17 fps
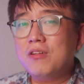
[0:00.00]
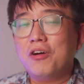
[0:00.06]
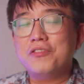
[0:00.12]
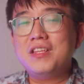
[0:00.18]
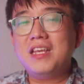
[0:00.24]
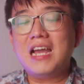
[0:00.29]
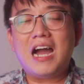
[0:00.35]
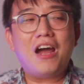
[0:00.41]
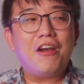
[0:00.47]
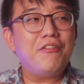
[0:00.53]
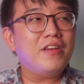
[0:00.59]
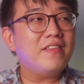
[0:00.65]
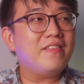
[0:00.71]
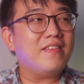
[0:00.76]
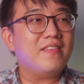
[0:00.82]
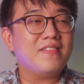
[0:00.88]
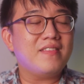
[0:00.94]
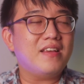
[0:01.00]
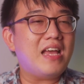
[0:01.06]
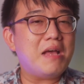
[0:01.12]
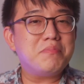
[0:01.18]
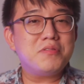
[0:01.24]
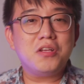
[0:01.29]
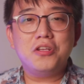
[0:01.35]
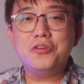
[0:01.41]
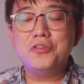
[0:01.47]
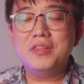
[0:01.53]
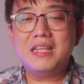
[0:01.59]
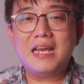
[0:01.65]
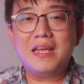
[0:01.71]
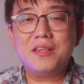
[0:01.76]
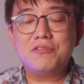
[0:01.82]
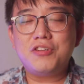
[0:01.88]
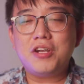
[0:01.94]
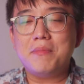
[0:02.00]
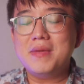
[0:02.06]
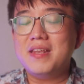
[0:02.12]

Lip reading: on the Arias is an absolute death trap.